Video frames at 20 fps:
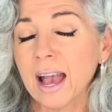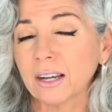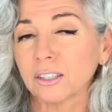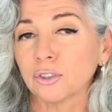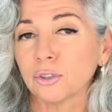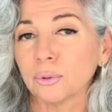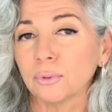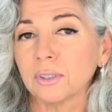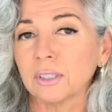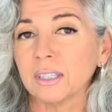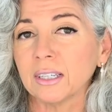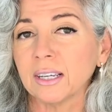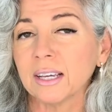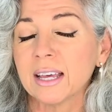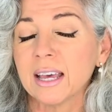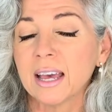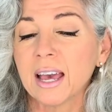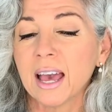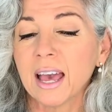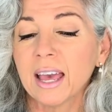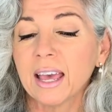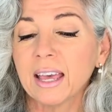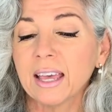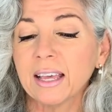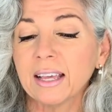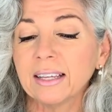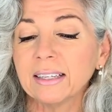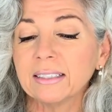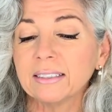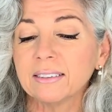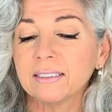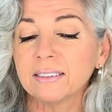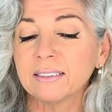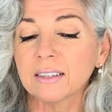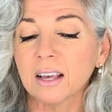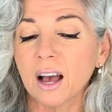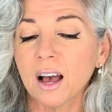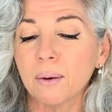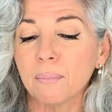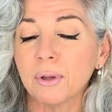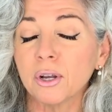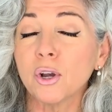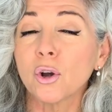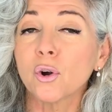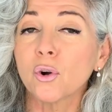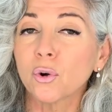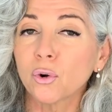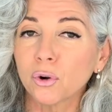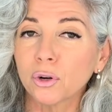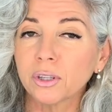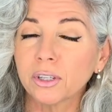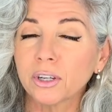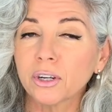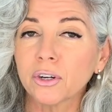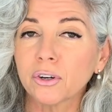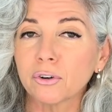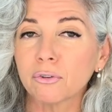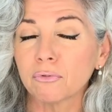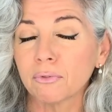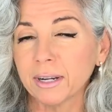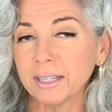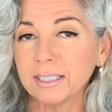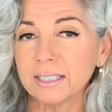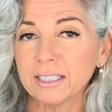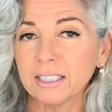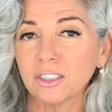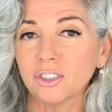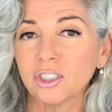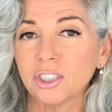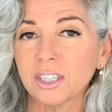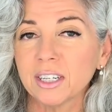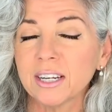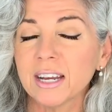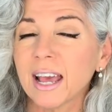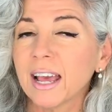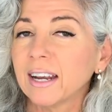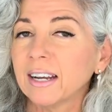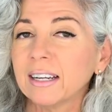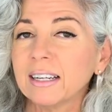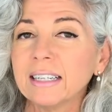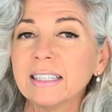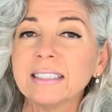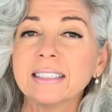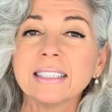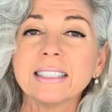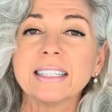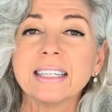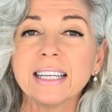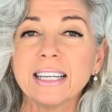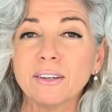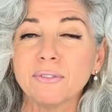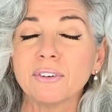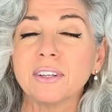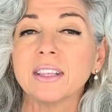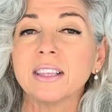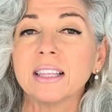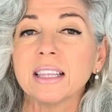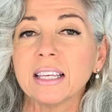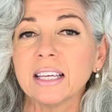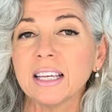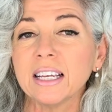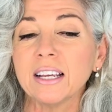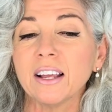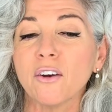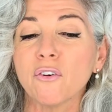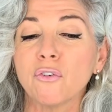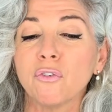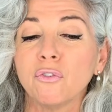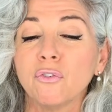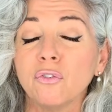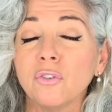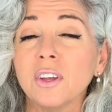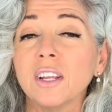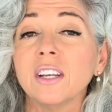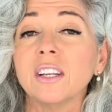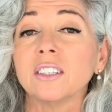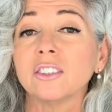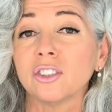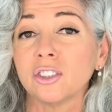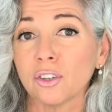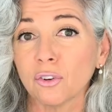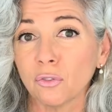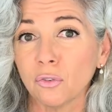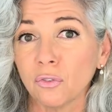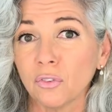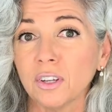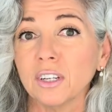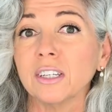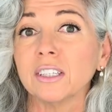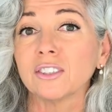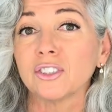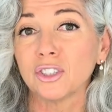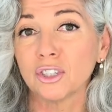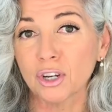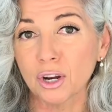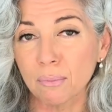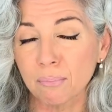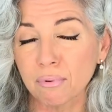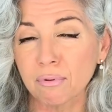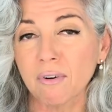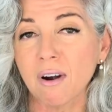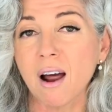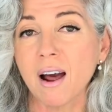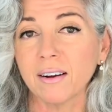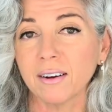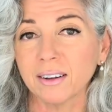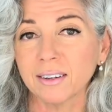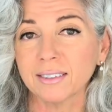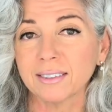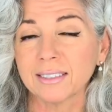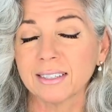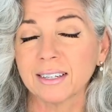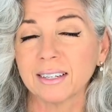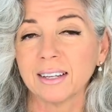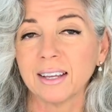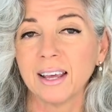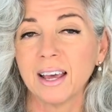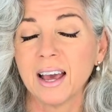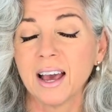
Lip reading: actually is an earlier rendition and it isn't even the finished product.